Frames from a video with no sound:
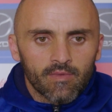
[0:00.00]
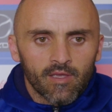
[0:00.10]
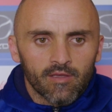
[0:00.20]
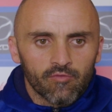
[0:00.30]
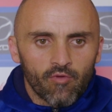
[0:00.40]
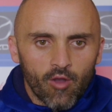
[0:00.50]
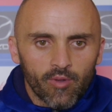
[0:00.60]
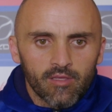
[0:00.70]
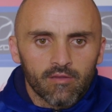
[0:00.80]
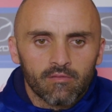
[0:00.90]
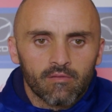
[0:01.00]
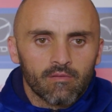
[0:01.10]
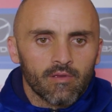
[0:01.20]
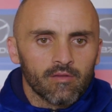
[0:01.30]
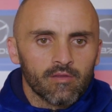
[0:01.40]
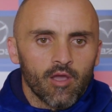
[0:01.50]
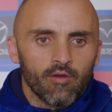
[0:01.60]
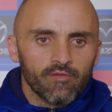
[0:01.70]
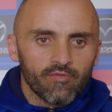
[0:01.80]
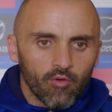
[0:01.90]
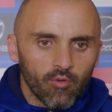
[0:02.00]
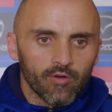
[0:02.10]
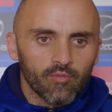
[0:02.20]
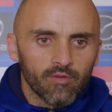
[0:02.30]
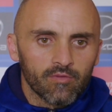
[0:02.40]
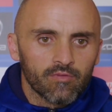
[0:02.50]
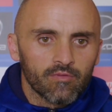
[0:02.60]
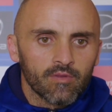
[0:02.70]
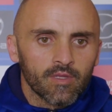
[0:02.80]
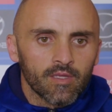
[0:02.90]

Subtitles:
and growing and going forward with